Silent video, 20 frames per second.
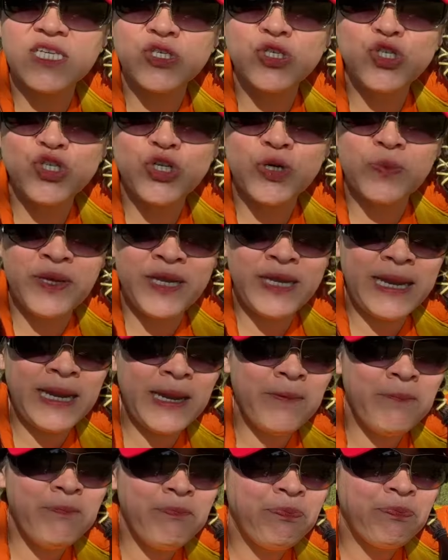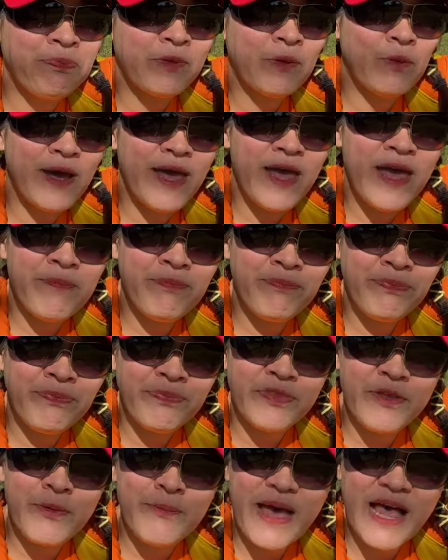in Germany, when
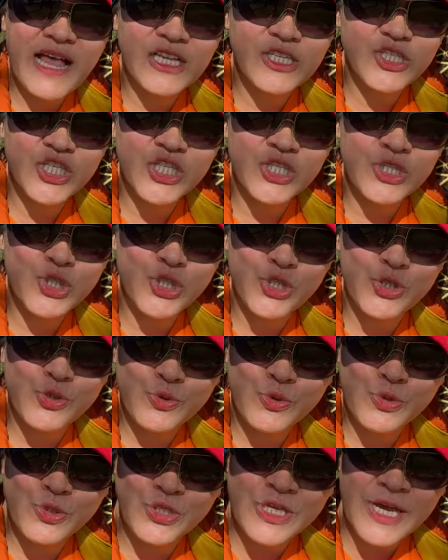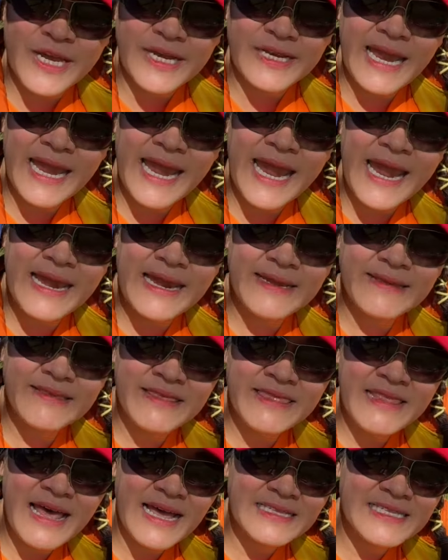the Belgian Jews, the
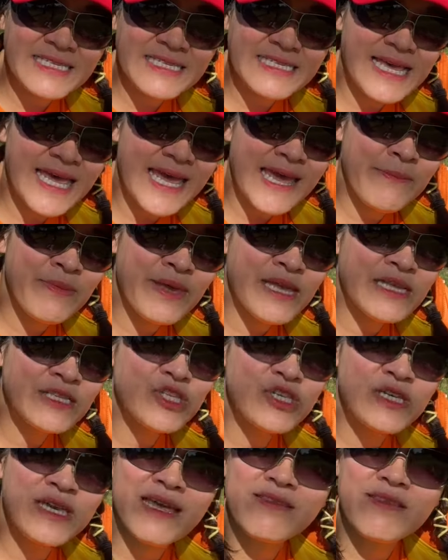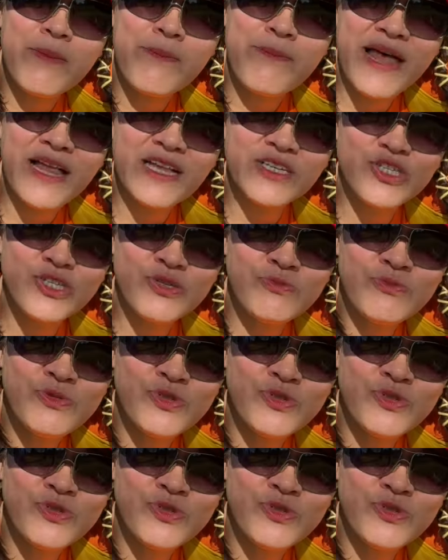Nazis came in to get the Belgian